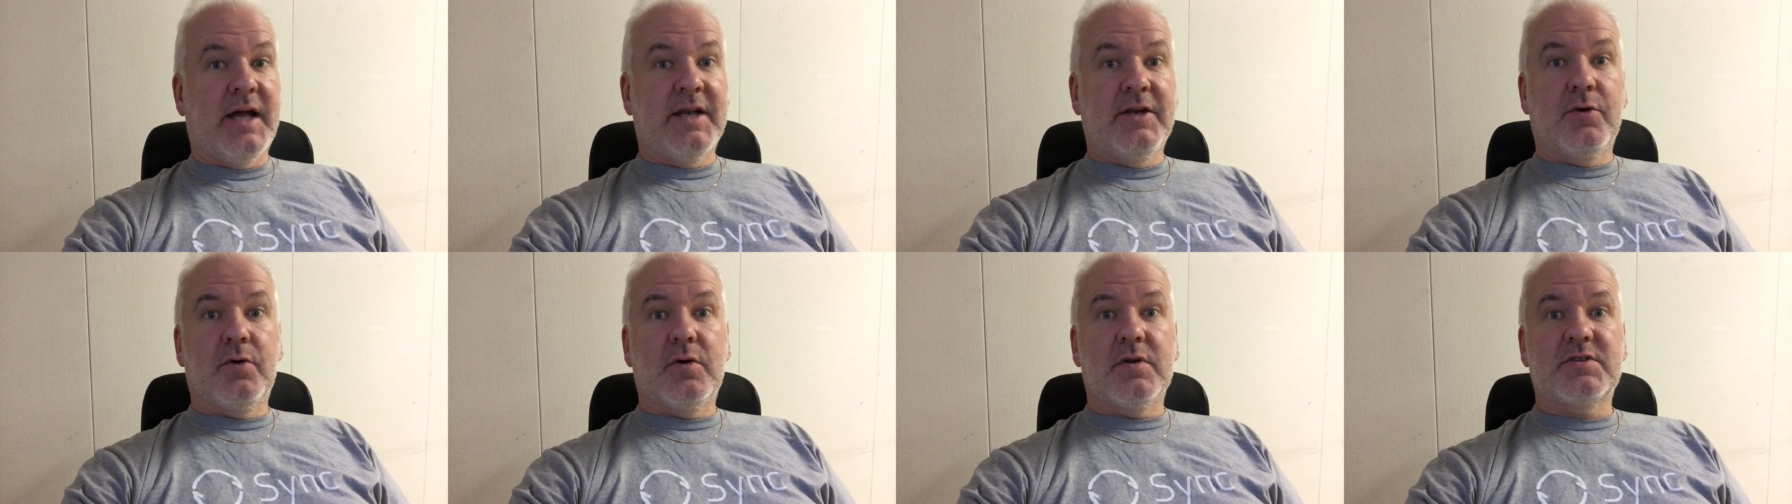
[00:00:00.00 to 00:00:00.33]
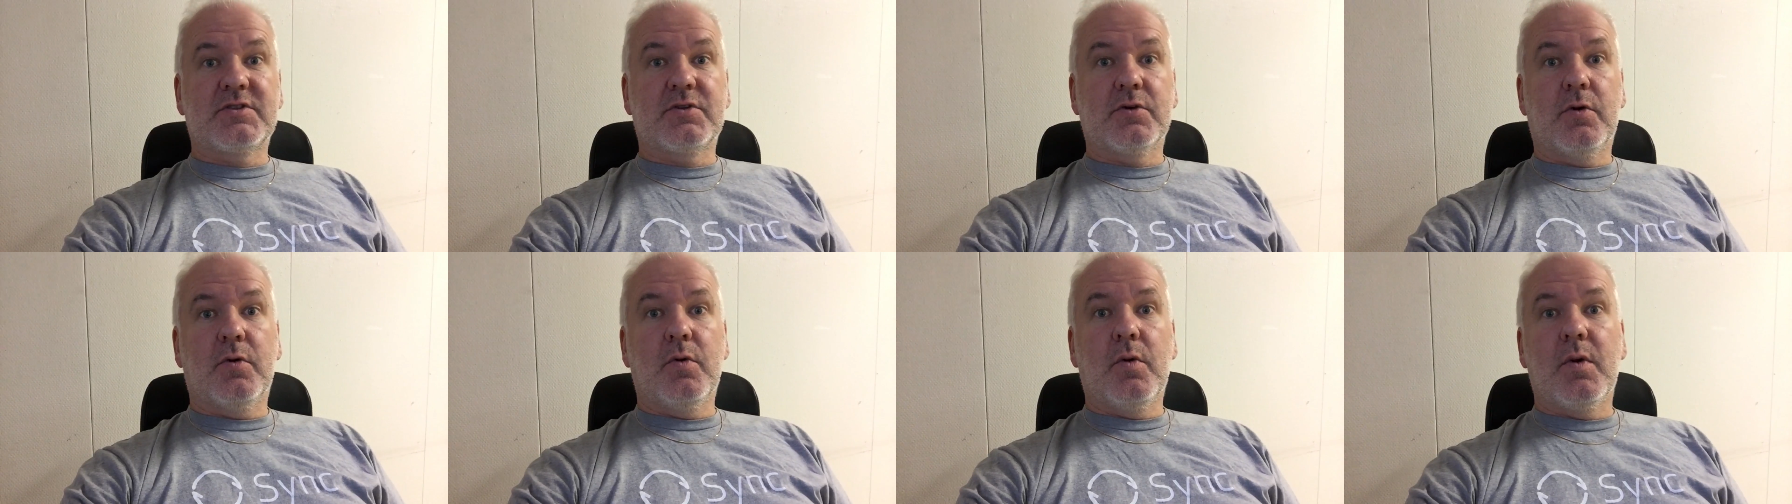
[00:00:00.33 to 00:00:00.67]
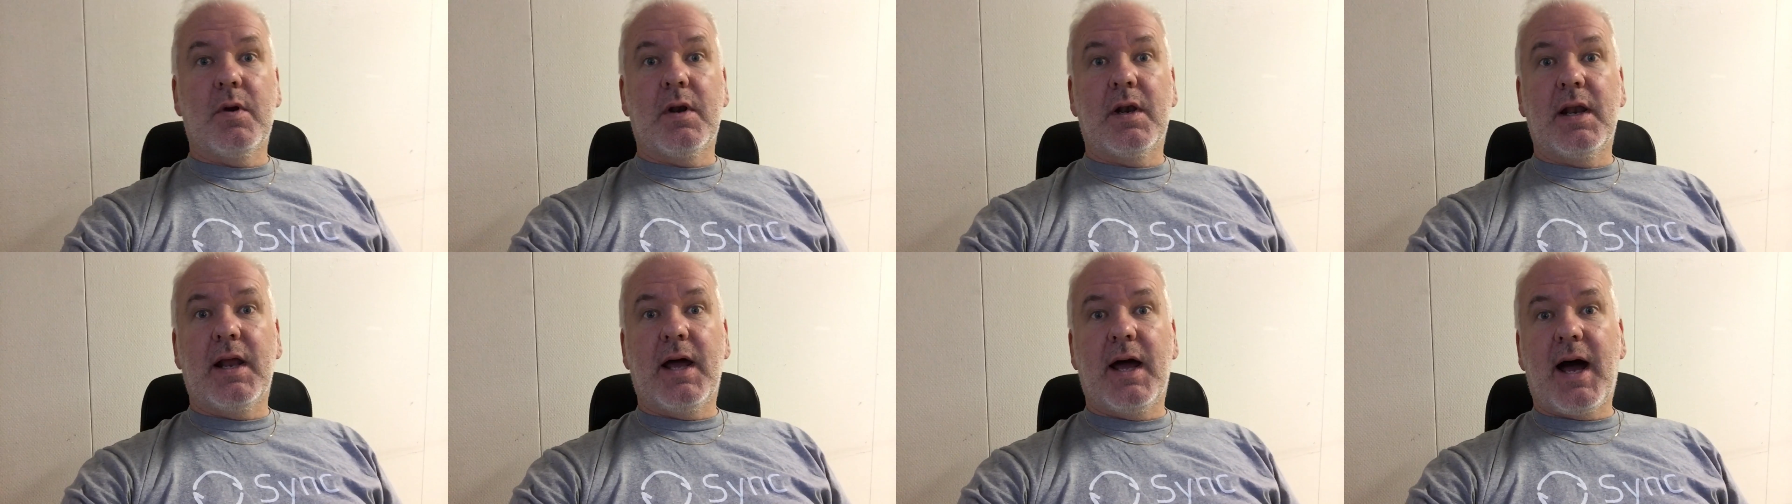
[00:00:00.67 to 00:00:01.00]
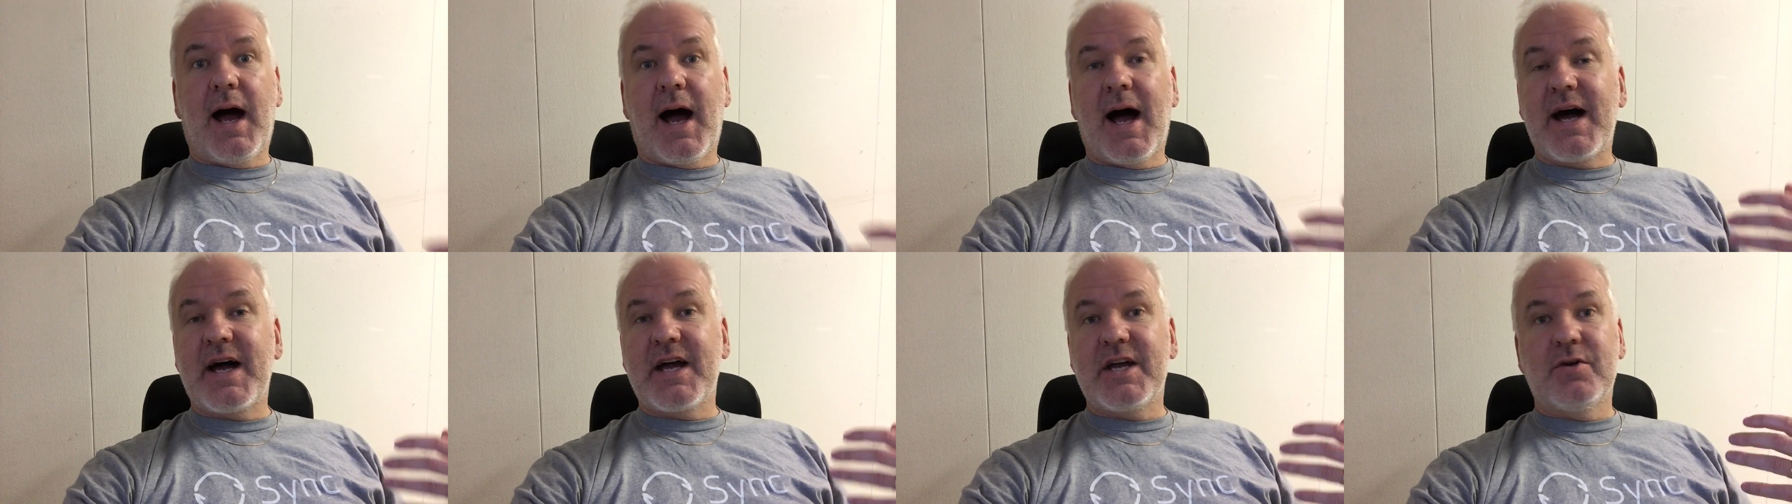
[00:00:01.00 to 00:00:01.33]
And also all
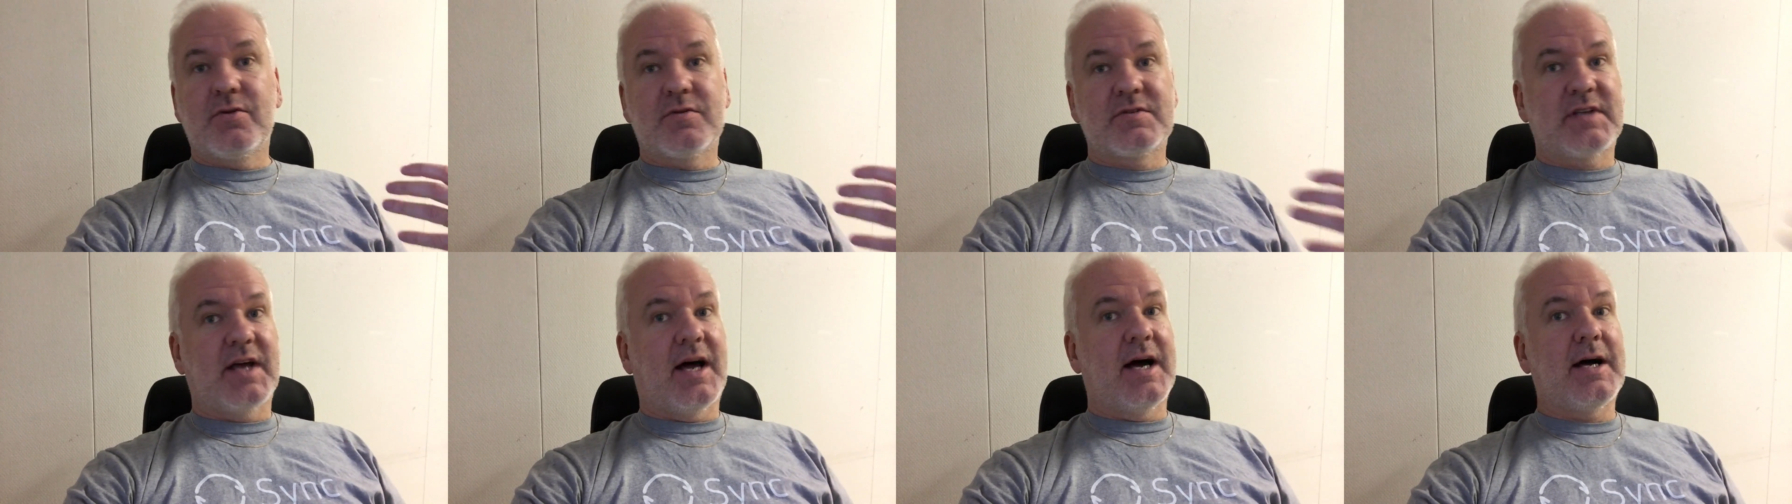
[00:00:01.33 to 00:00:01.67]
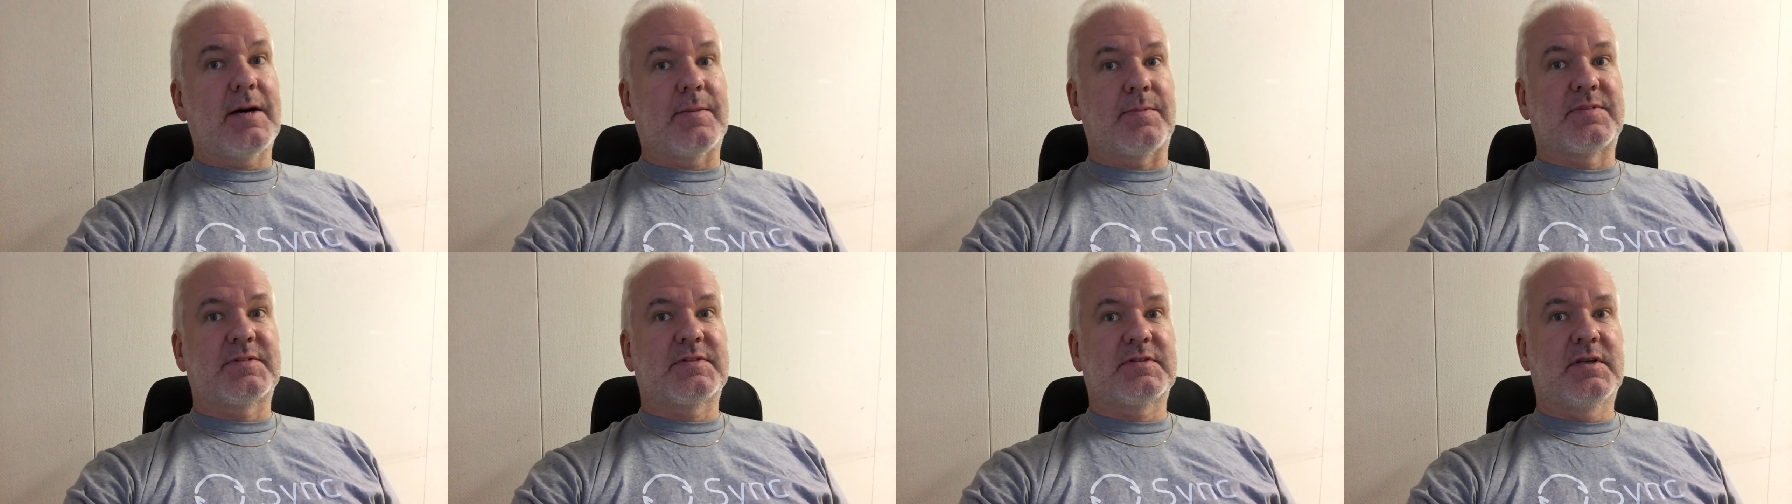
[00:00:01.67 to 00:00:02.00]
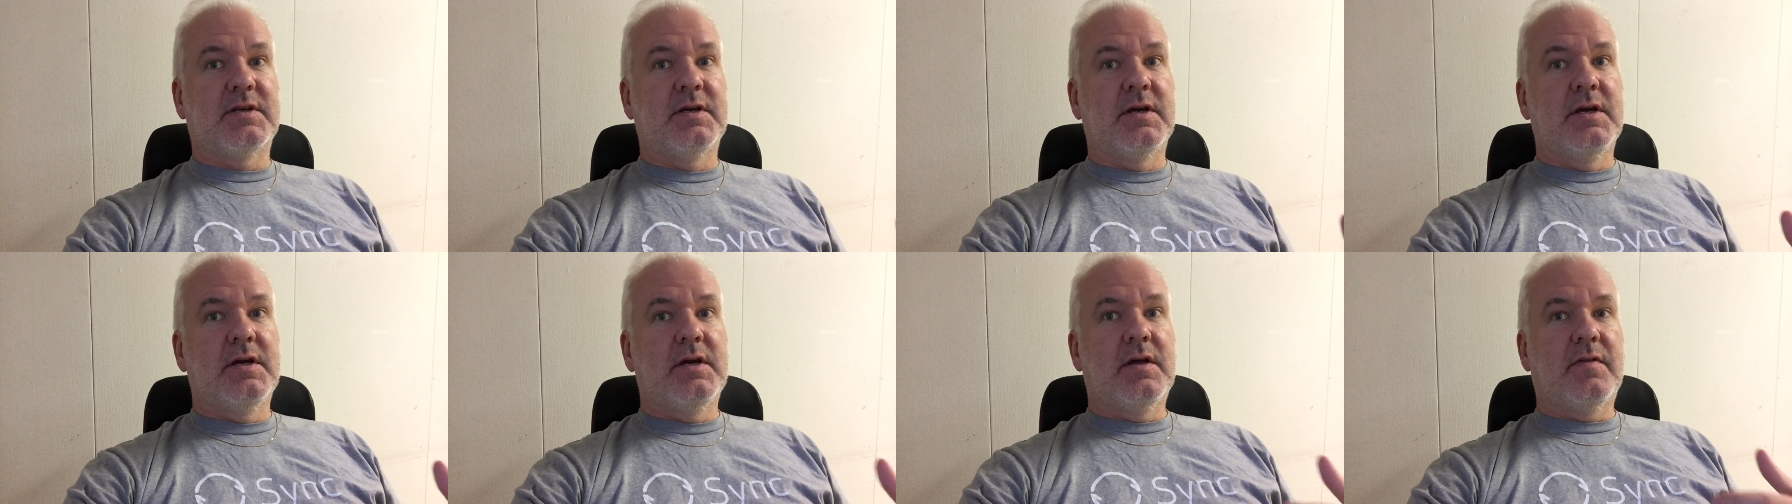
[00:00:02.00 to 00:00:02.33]
iOS apps,